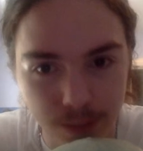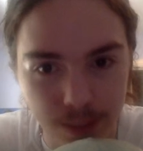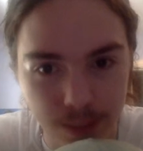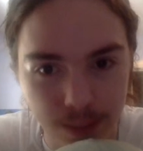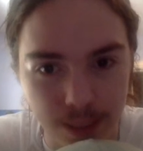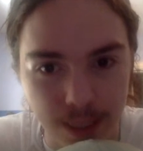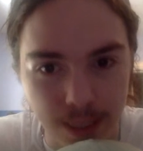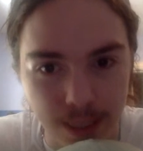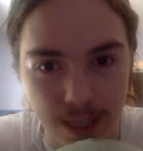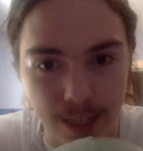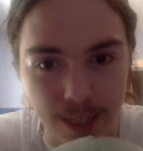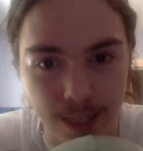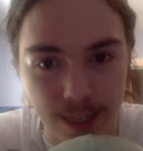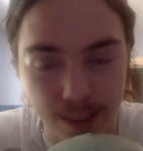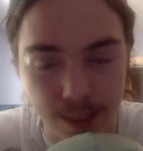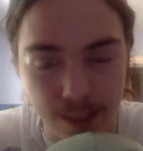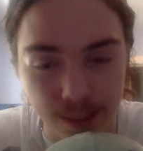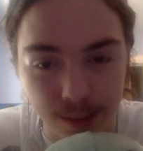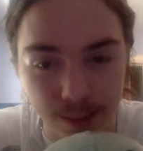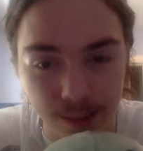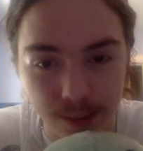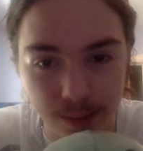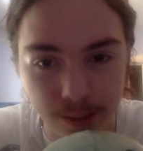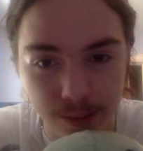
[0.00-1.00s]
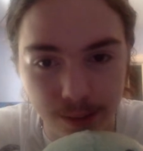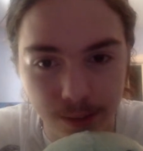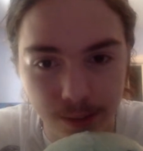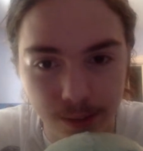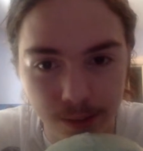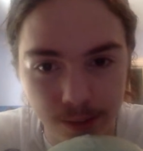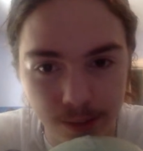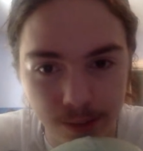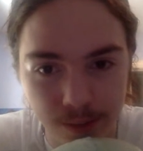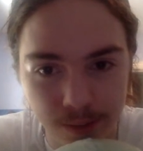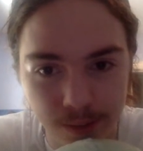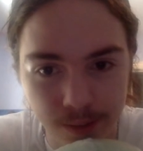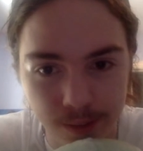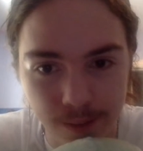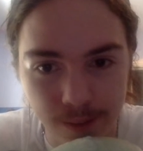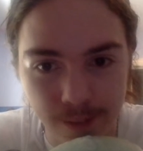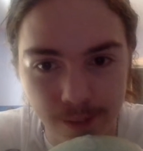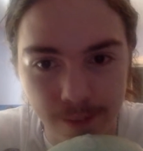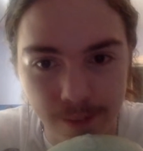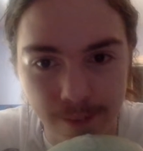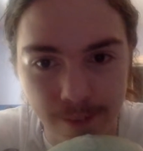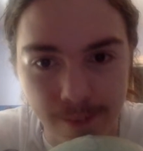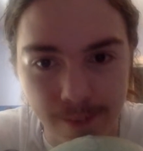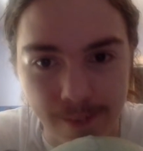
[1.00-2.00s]
tag
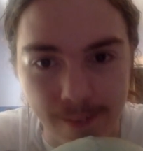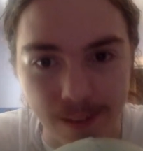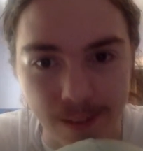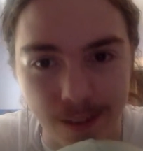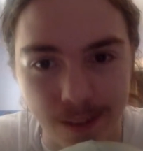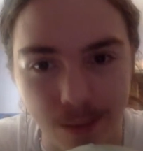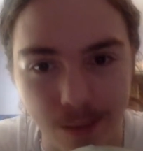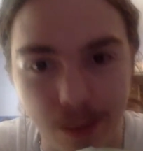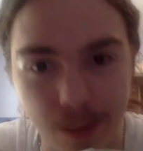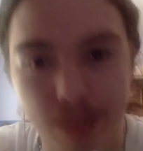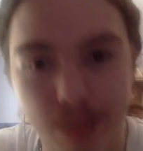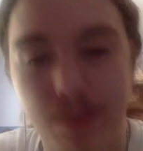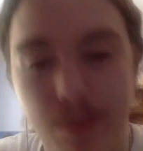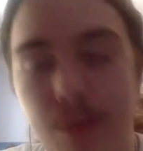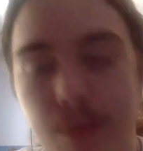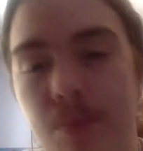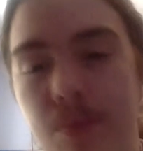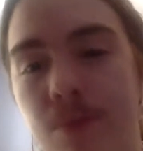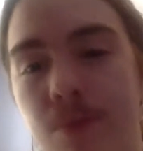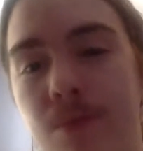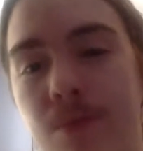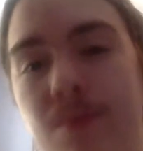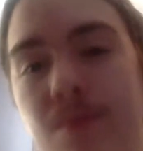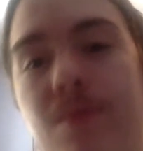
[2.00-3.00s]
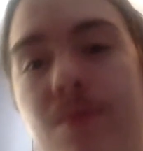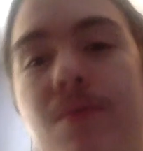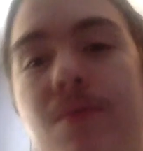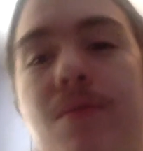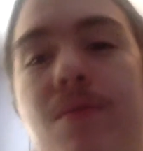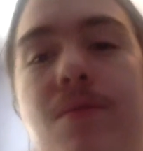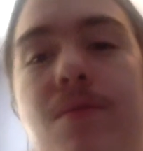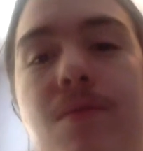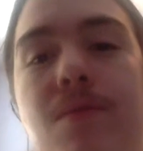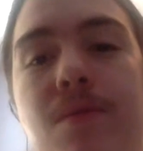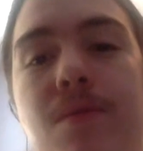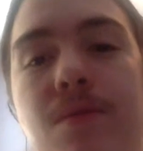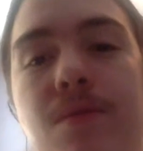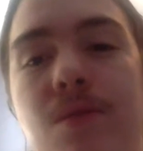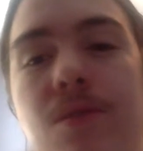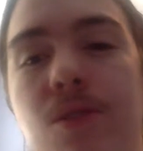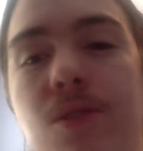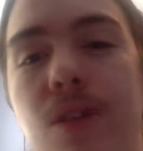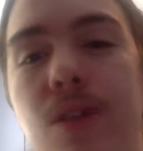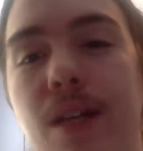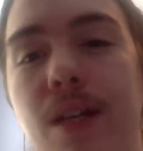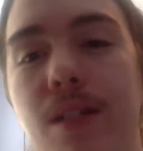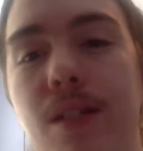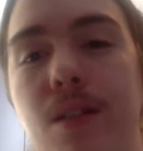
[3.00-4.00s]
as many people
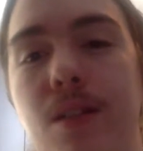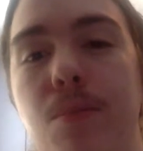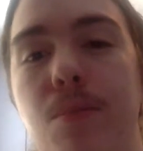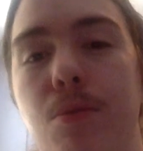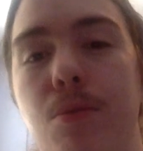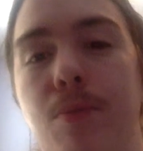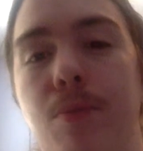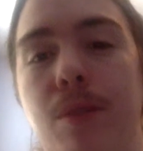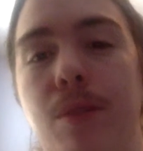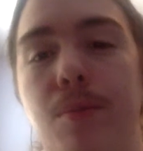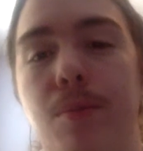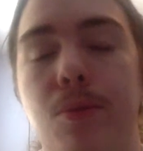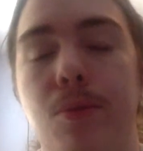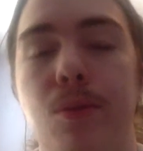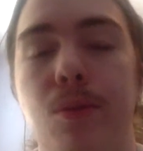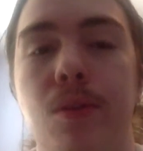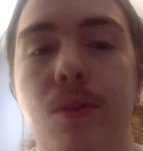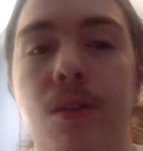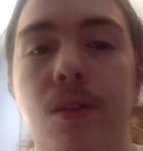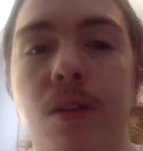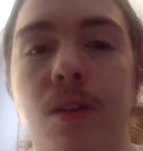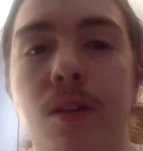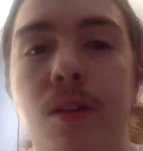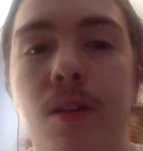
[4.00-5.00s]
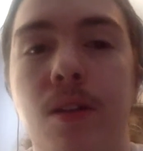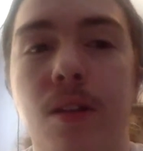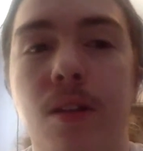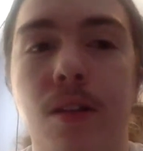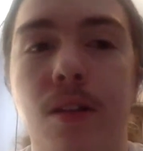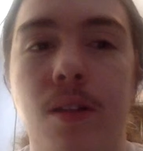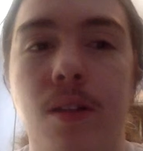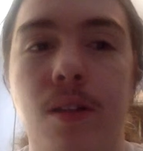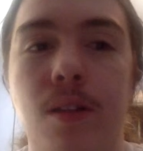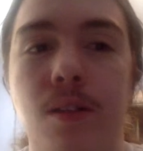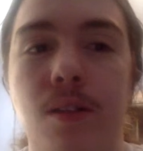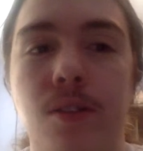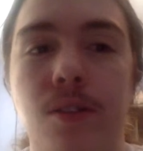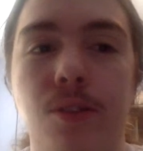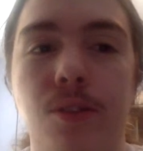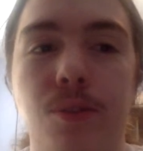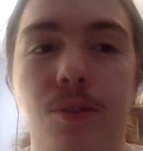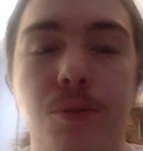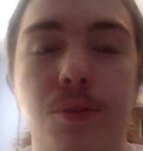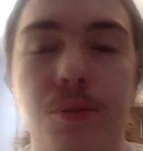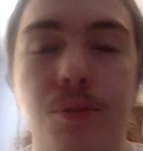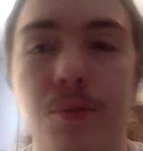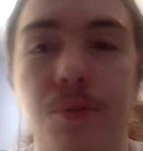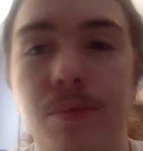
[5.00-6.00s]
or X number of people
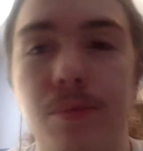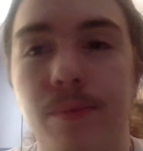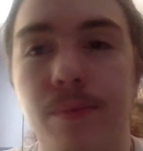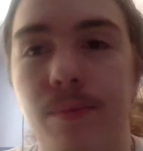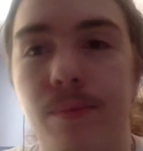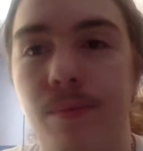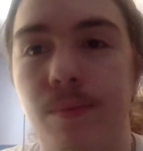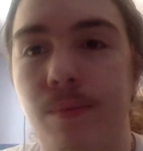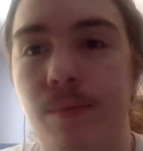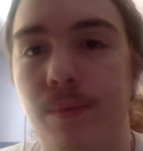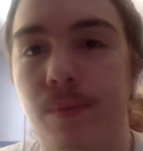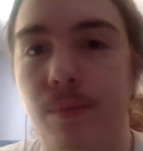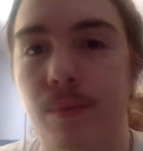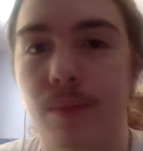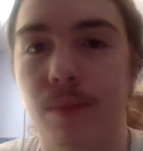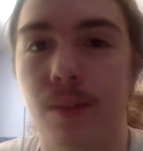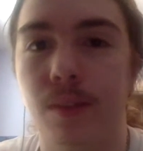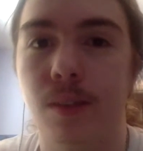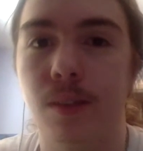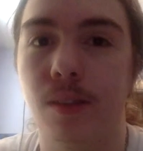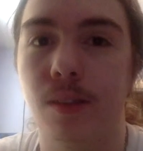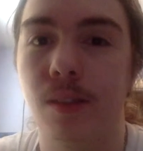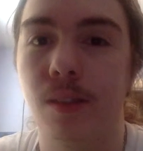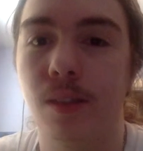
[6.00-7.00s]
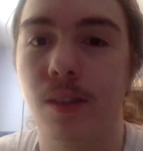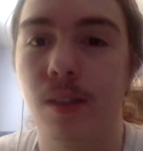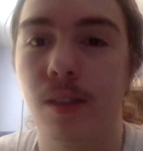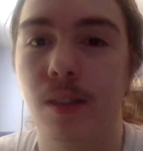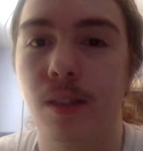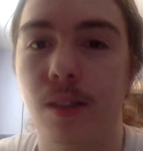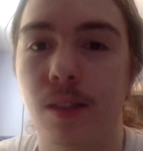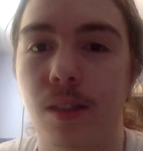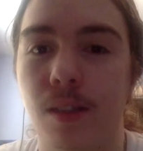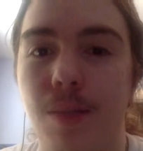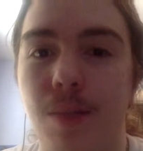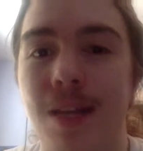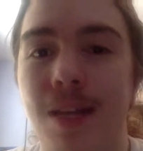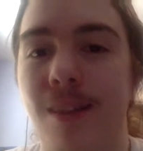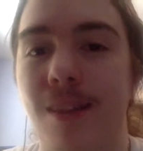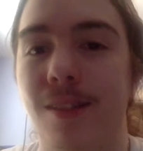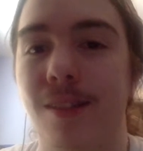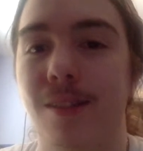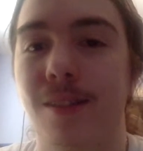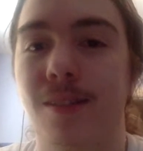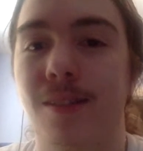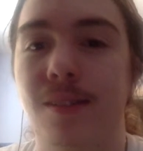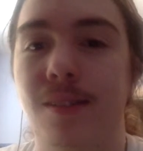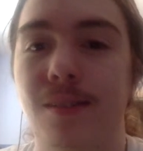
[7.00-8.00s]
to come at
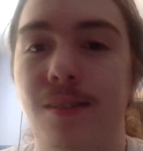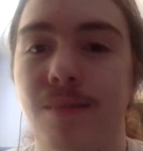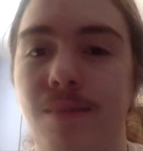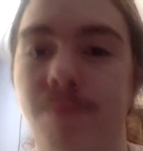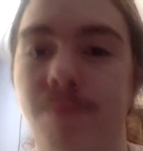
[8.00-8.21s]
this.